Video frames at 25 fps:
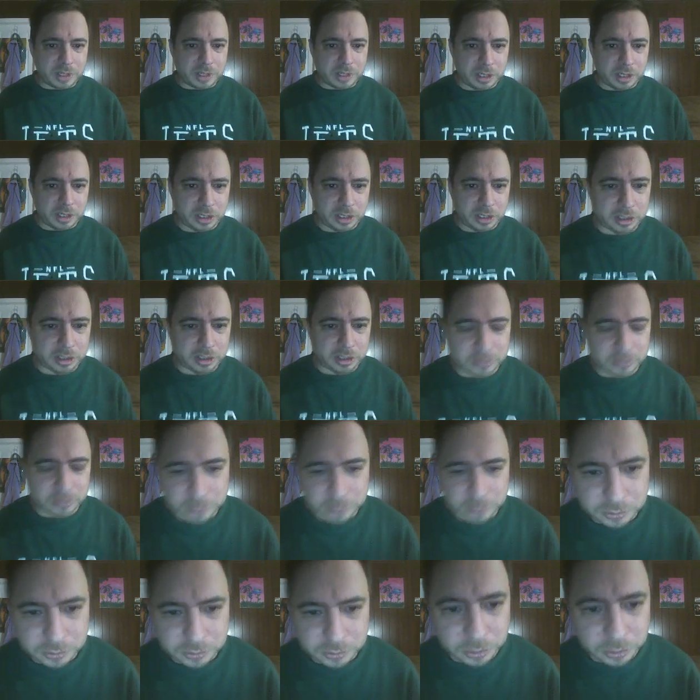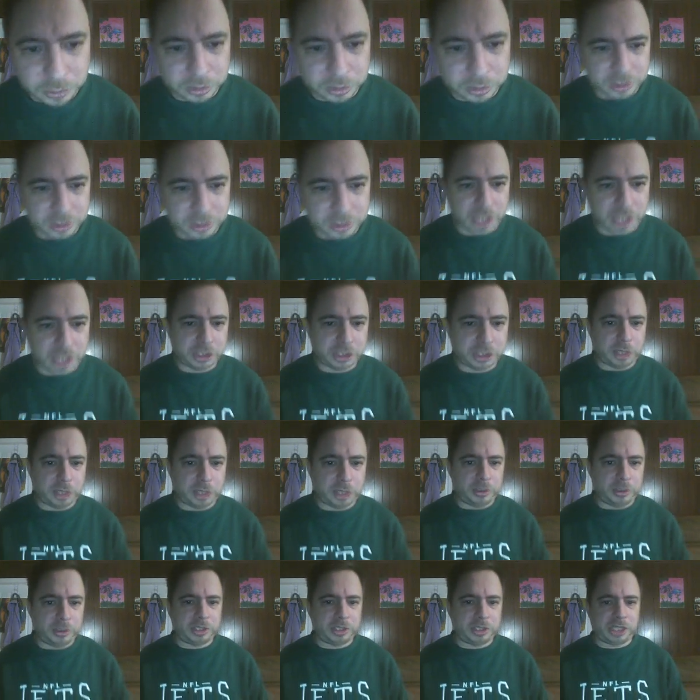Uh, Fulton attacks
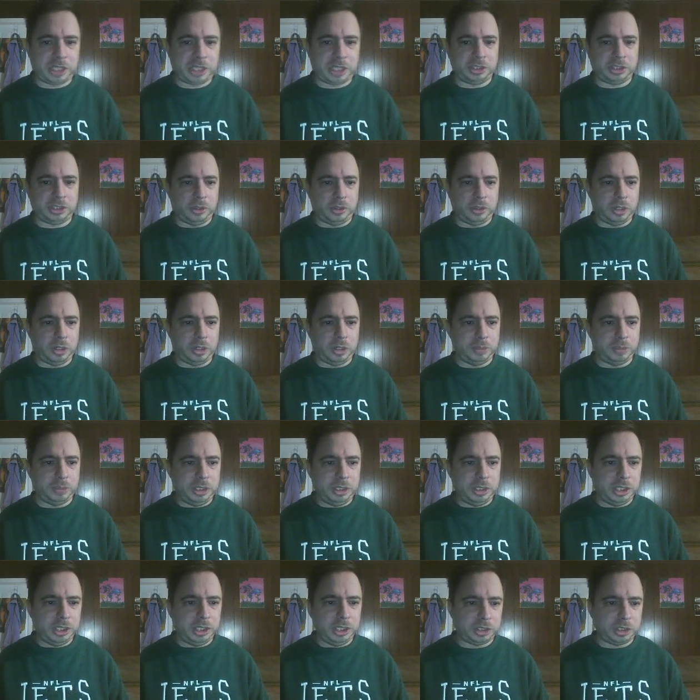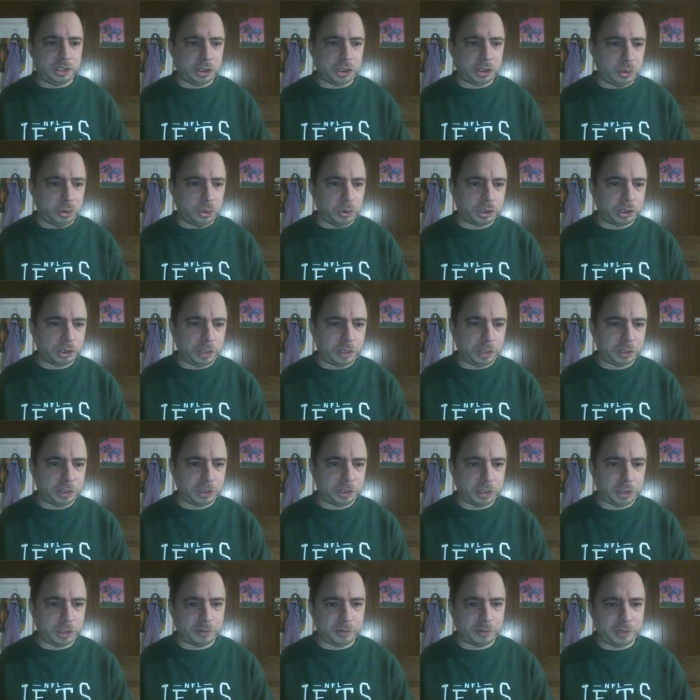Shamrock, attacks the arm, hits a choke slam, but
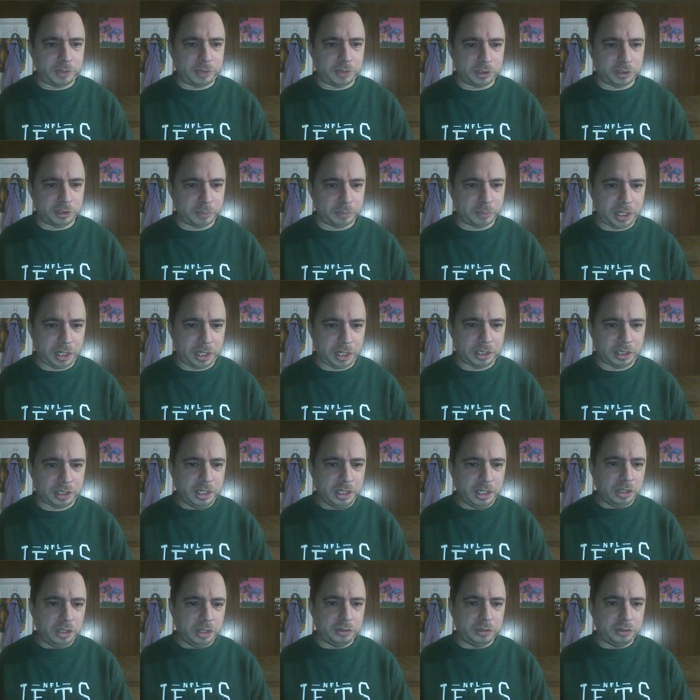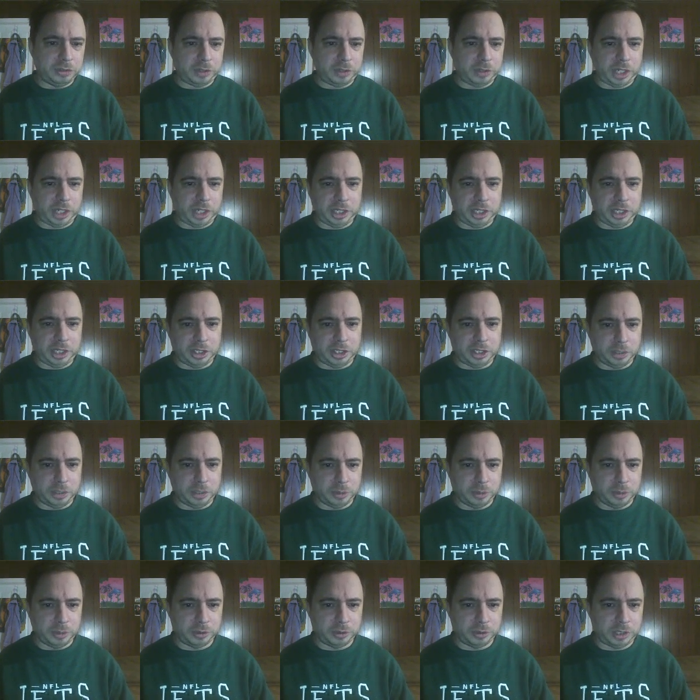Shamrock fires back, looking for a hanging
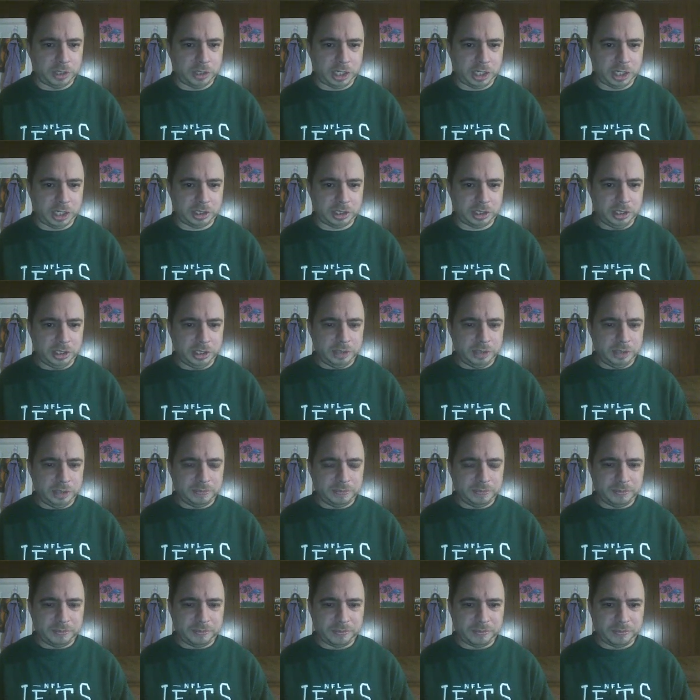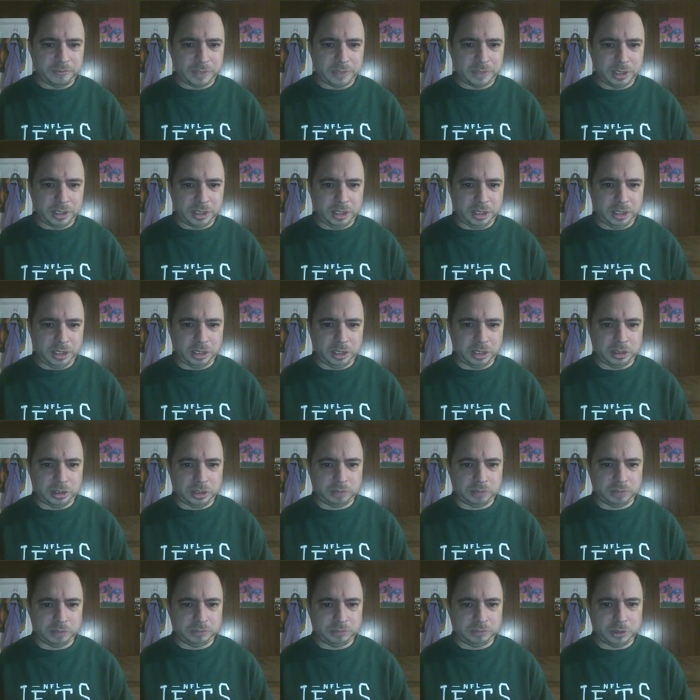Kimura lock, and
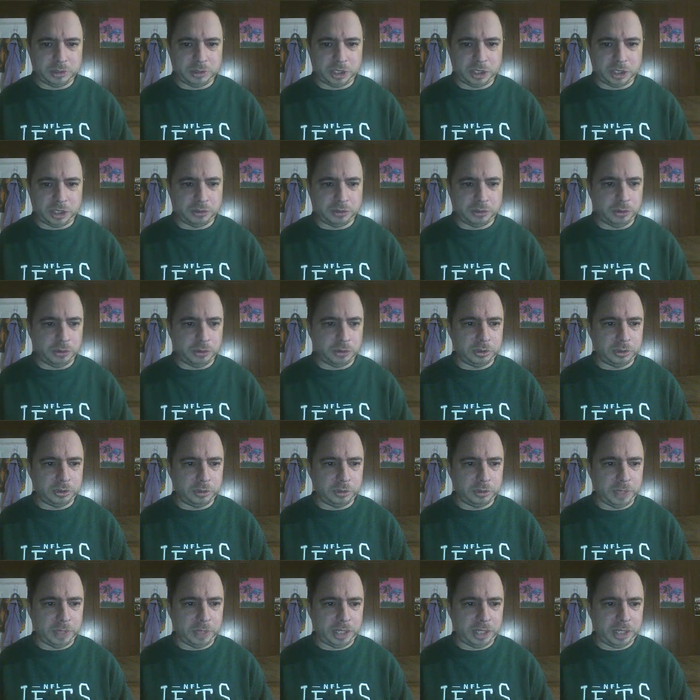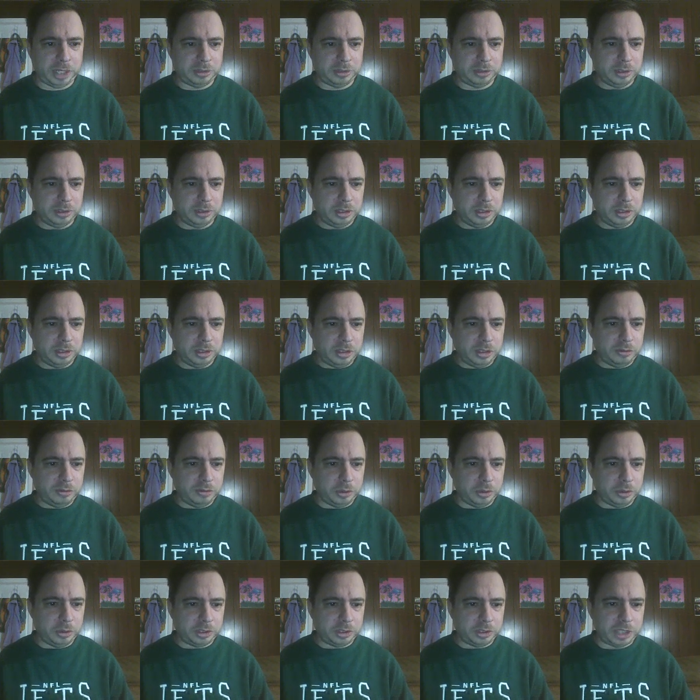uh, drags Fulton to the mat.
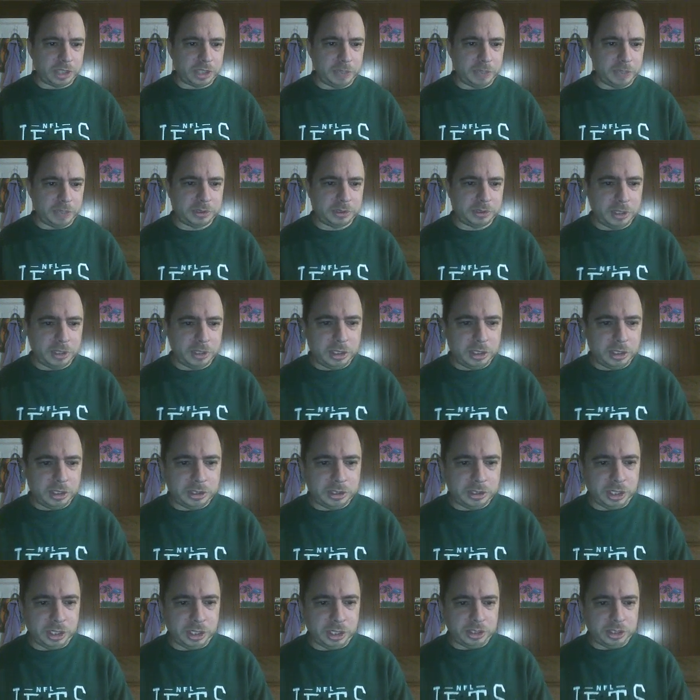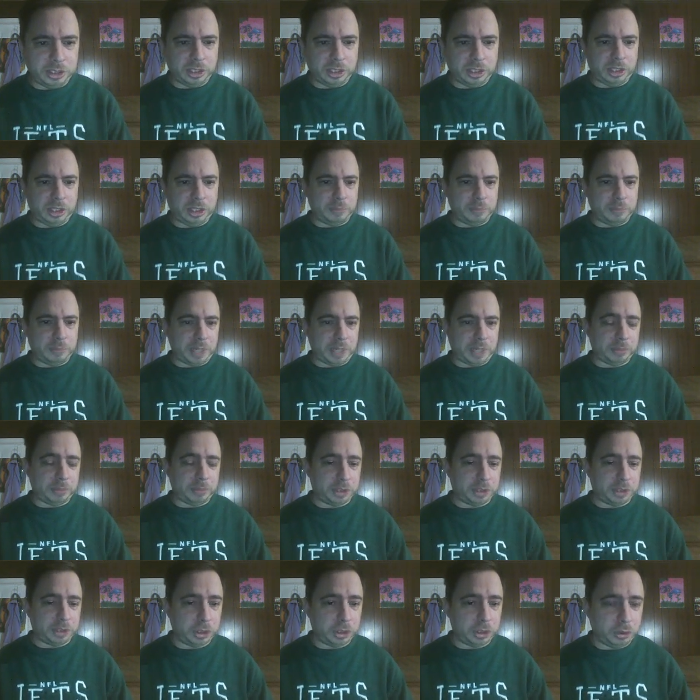Fulton escapes, teasing that he
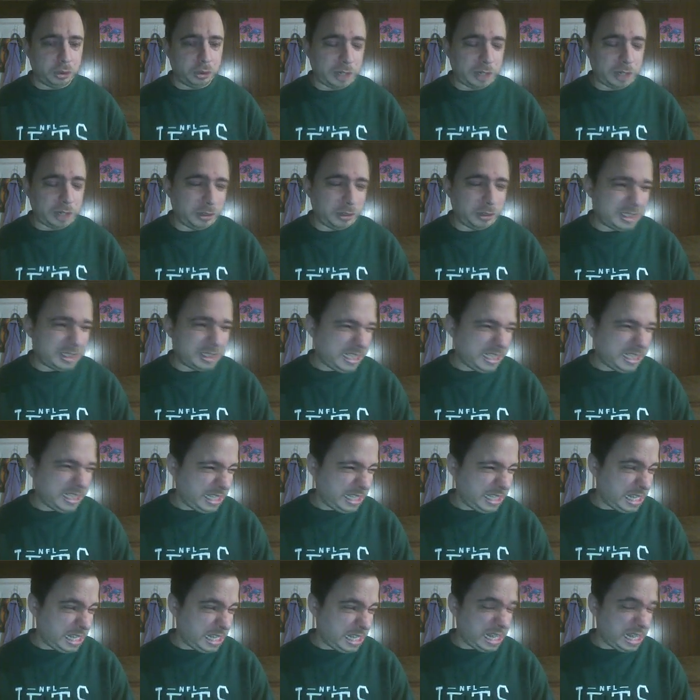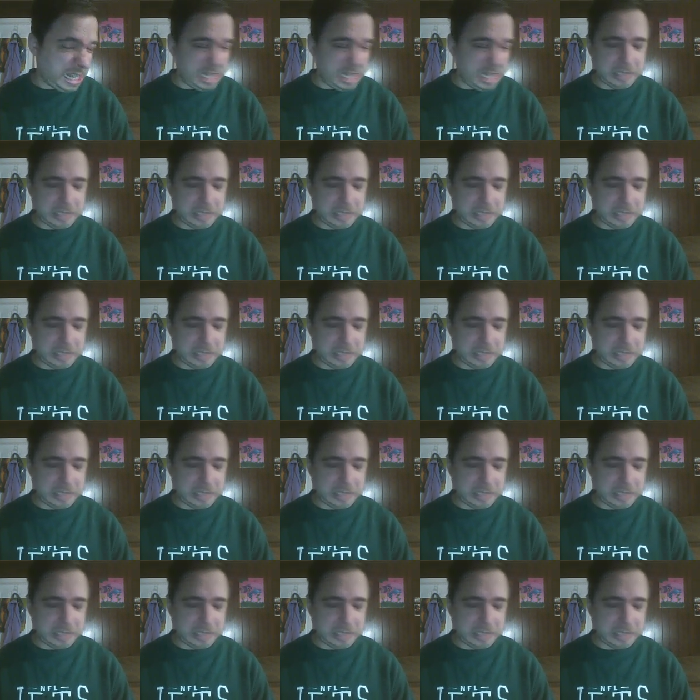popped his shoulder out. Ugh.